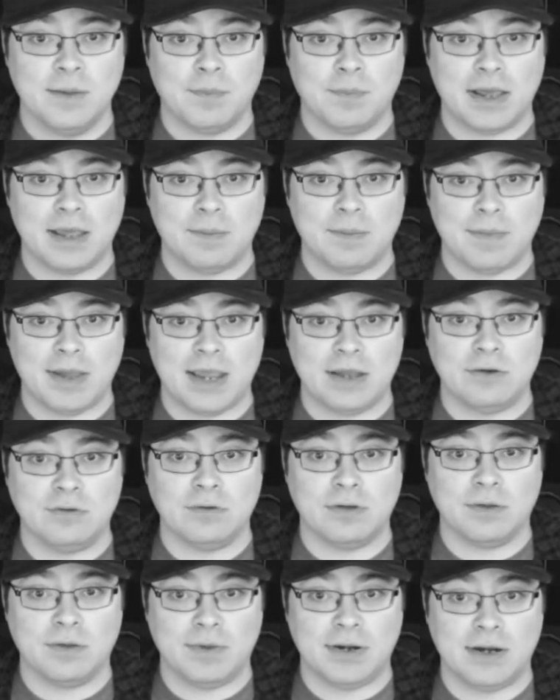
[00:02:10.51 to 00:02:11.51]
by a man
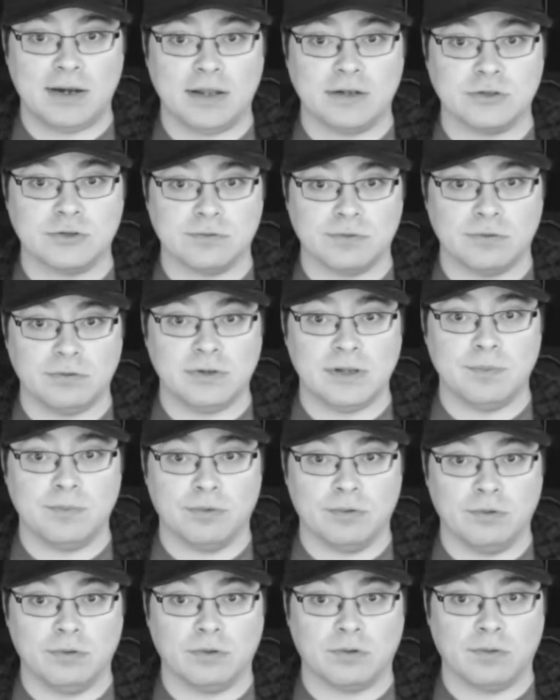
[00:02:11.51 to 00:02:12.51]
who committed a truly
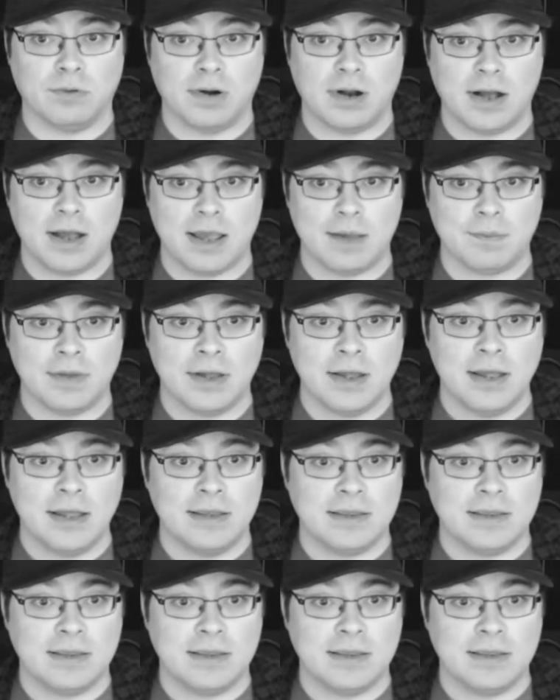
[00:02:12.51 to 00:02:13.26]
brutal crime